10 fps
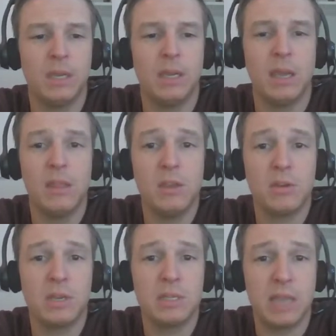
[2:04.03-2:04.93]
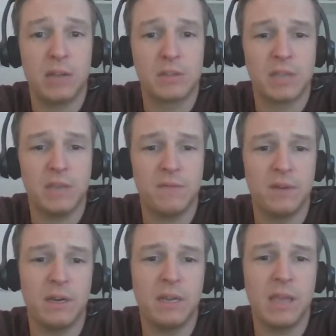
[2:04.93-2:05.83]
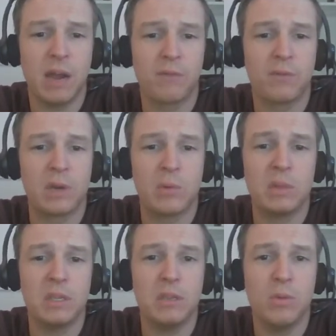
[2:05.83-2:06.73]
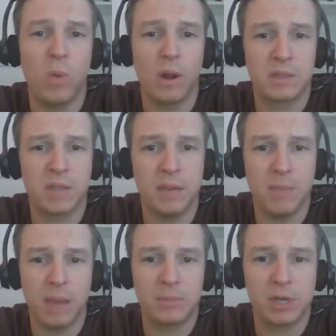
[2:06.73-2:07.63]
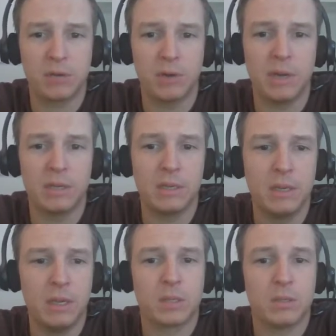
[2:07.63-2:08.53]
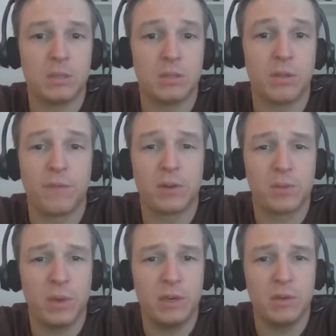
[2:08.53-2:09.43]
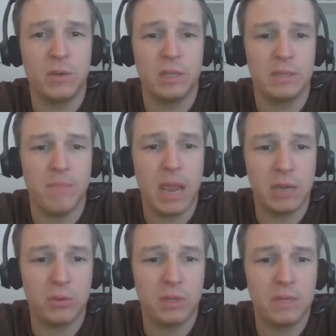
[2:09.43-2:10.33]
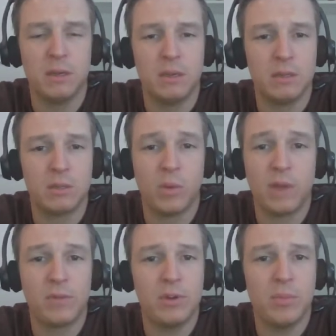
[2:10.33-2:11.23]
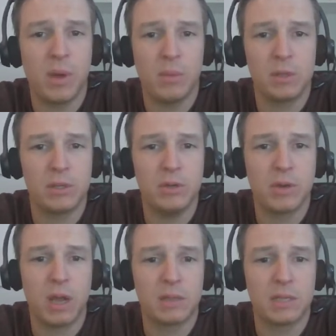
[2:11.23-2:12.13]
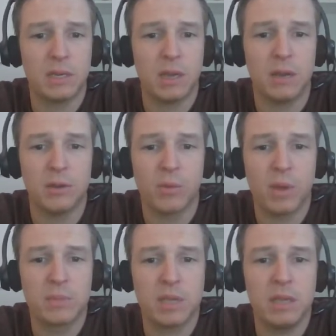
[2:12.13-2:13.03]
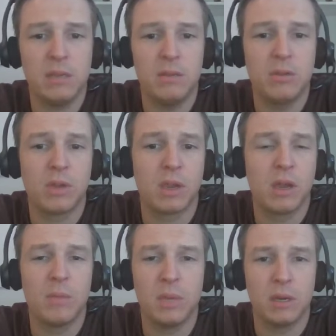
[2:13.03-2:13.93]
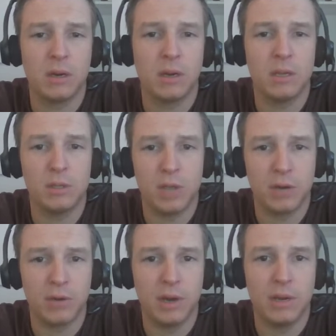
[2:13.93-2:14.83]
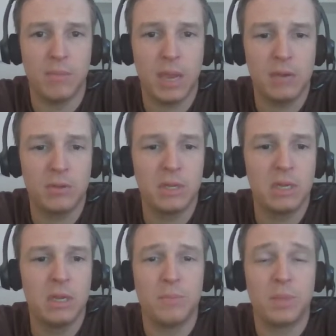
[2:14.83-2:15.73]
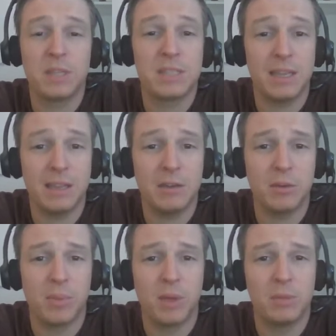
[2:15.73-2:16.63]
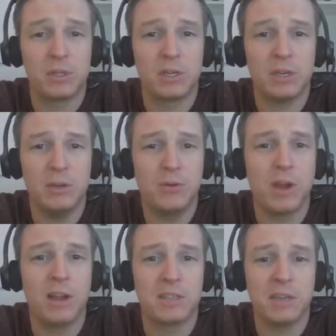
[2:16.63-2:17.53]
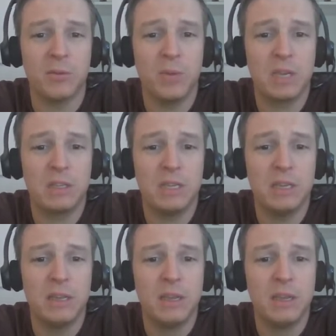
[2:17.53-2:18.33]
And then you can tell Sitefinity how frequently you want a sitemap generated. So the first way to do it is manually. So whenever you publish new content on your website, you can come here and generate it manually. But let's say that you're publishing new content weekly,